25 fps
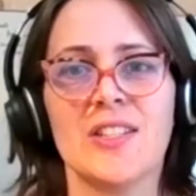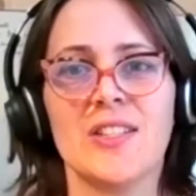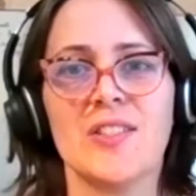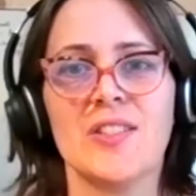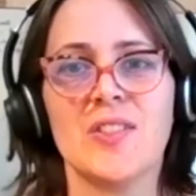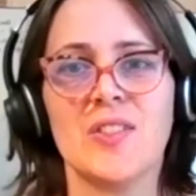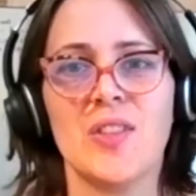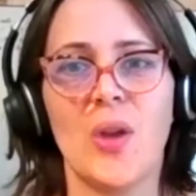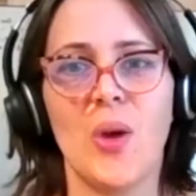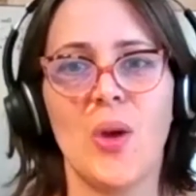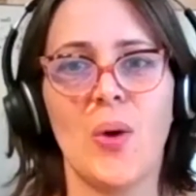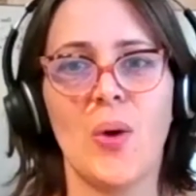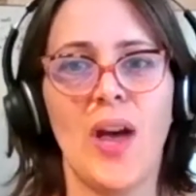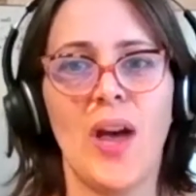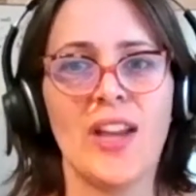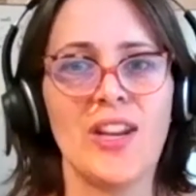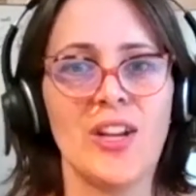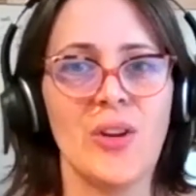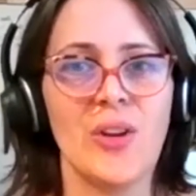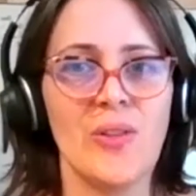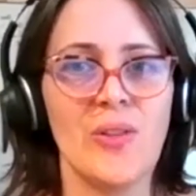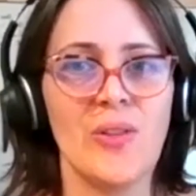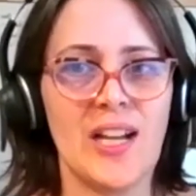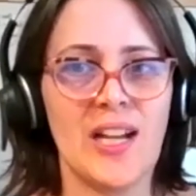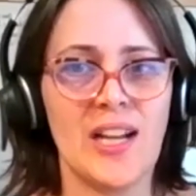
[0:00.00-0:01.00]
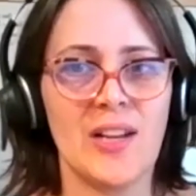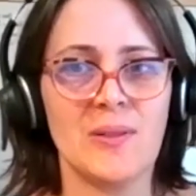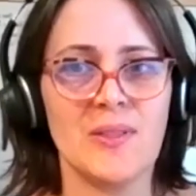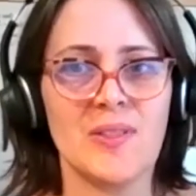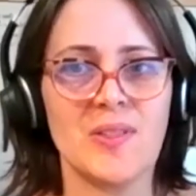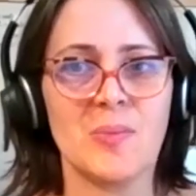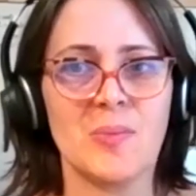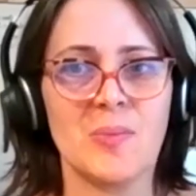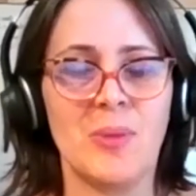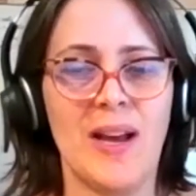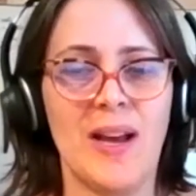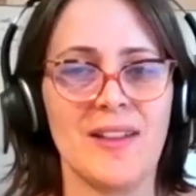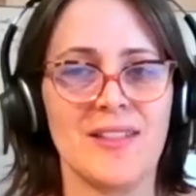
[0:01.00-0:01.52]
So I know that I
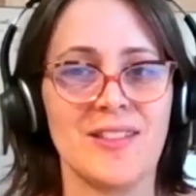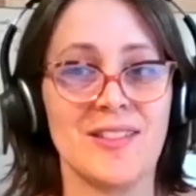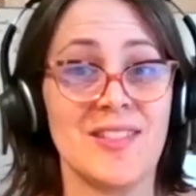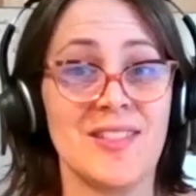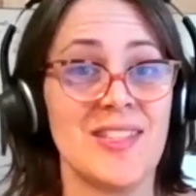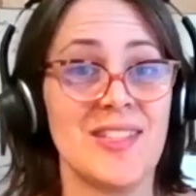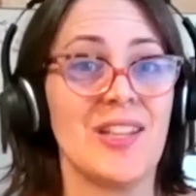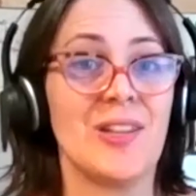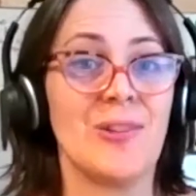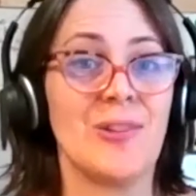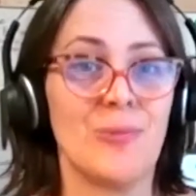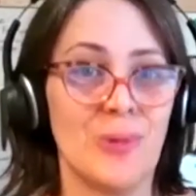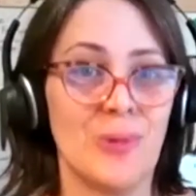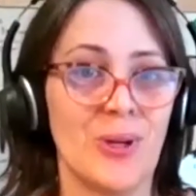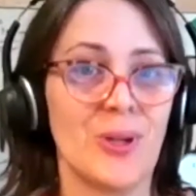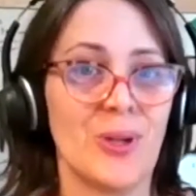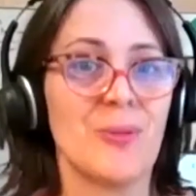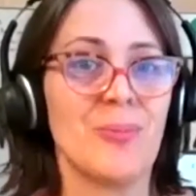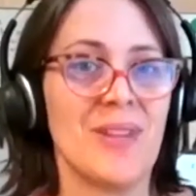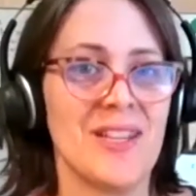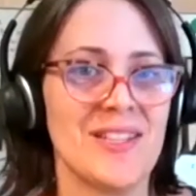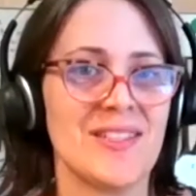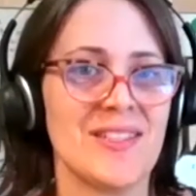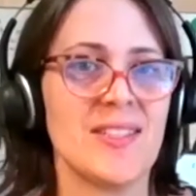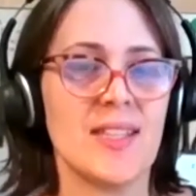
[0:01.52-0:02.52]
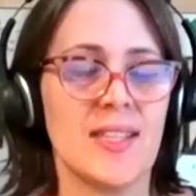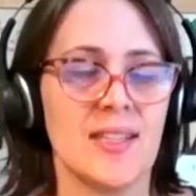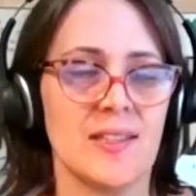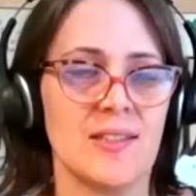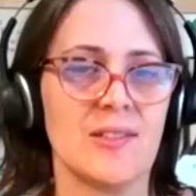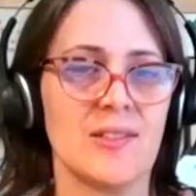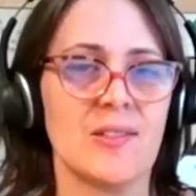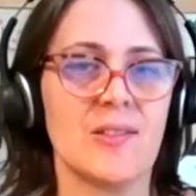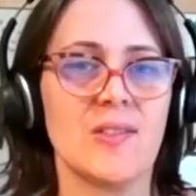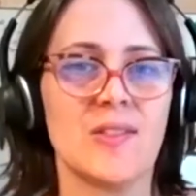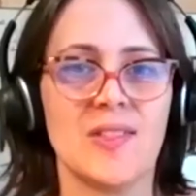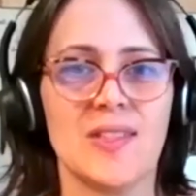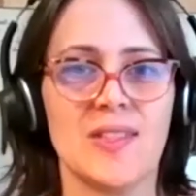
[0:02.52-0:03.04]
was practicing workplace
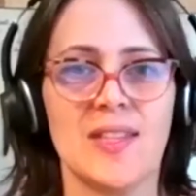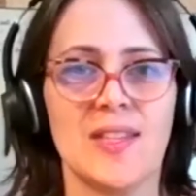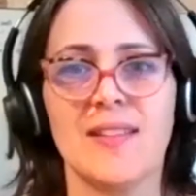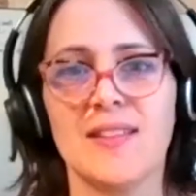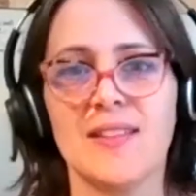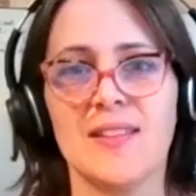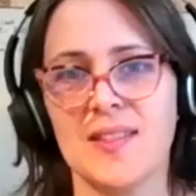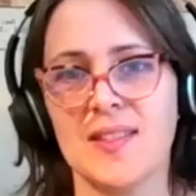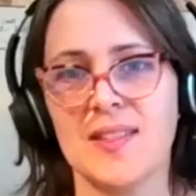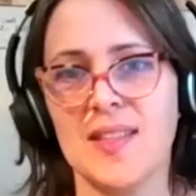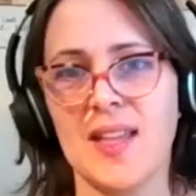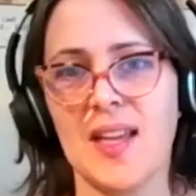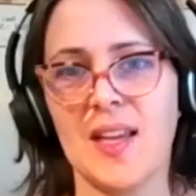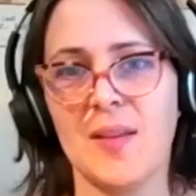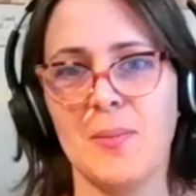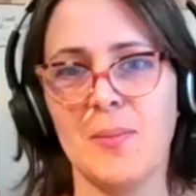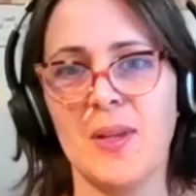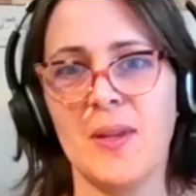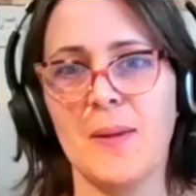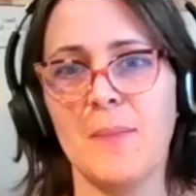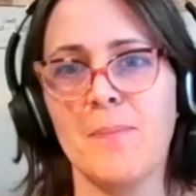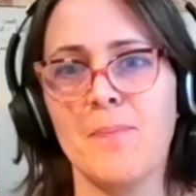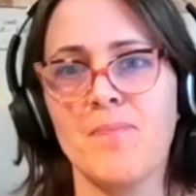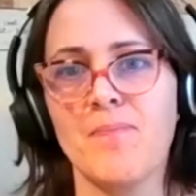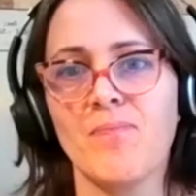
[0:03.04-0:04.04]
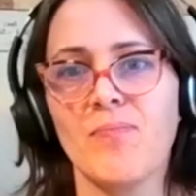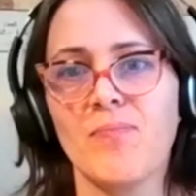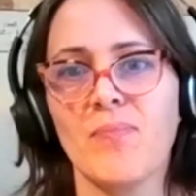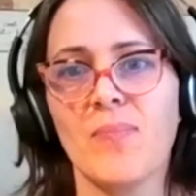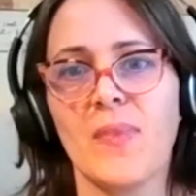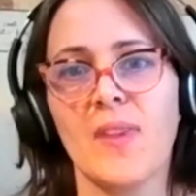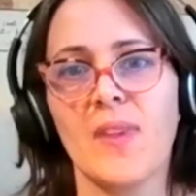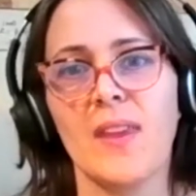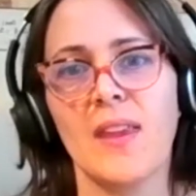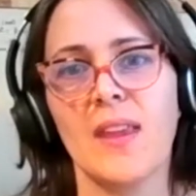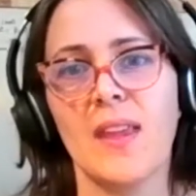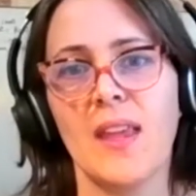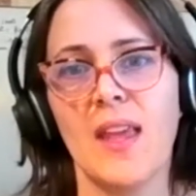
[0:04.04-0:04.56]
skills in this assignment
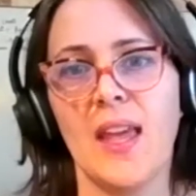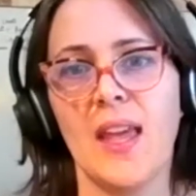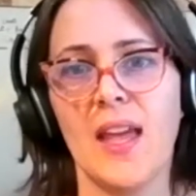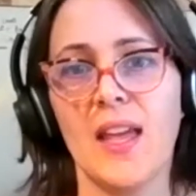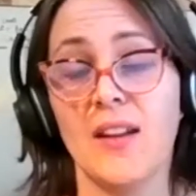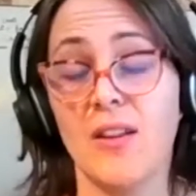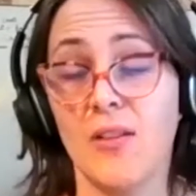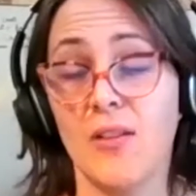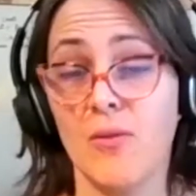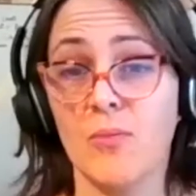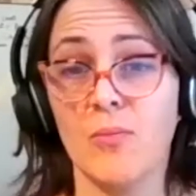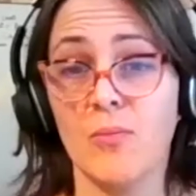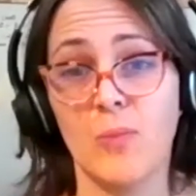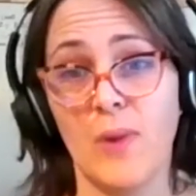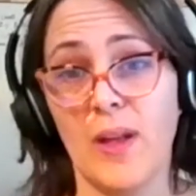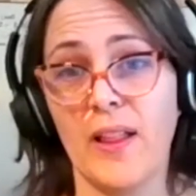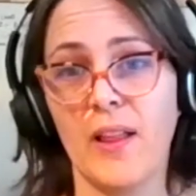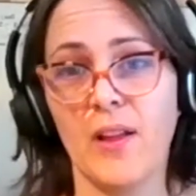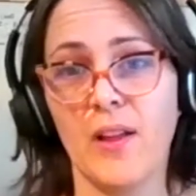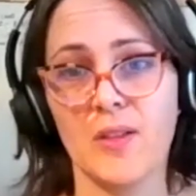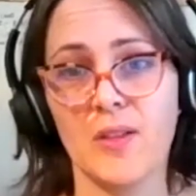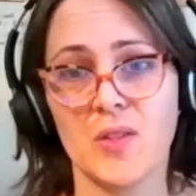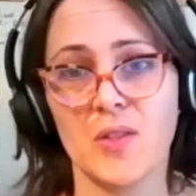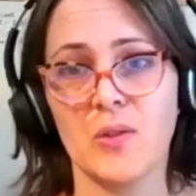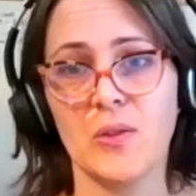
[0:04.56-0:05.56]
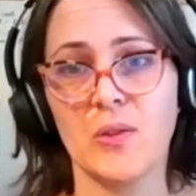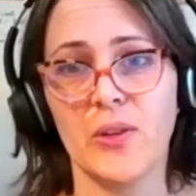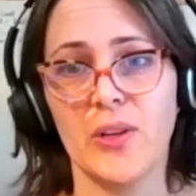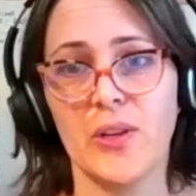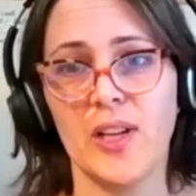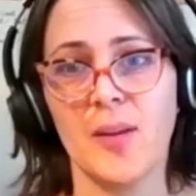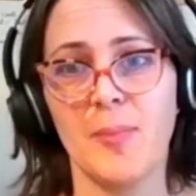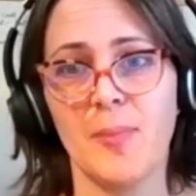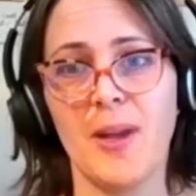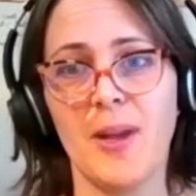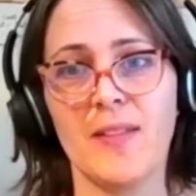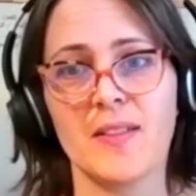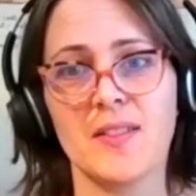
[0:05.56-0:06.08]
and while also
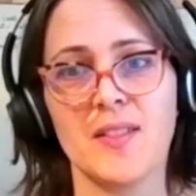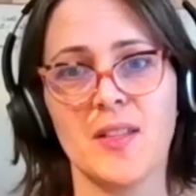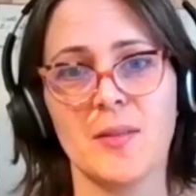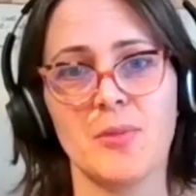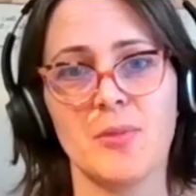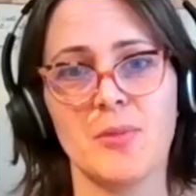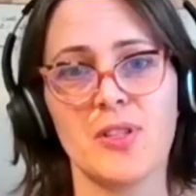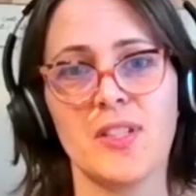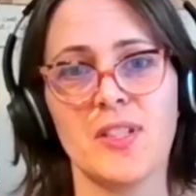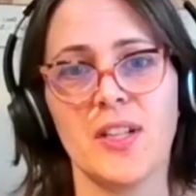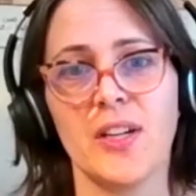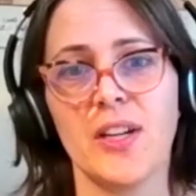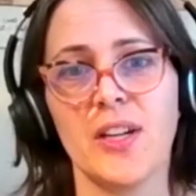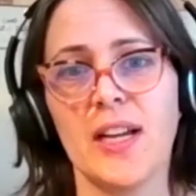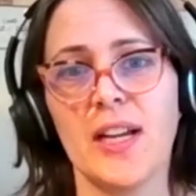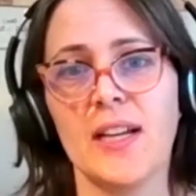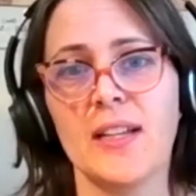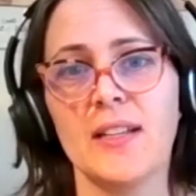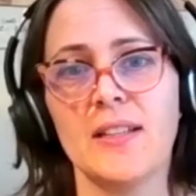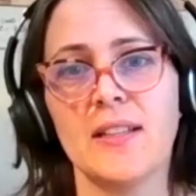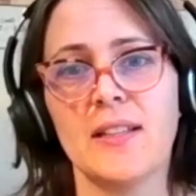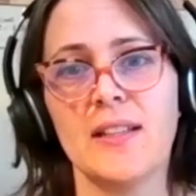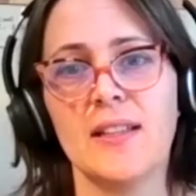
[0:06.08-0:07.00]
learning about the subject area.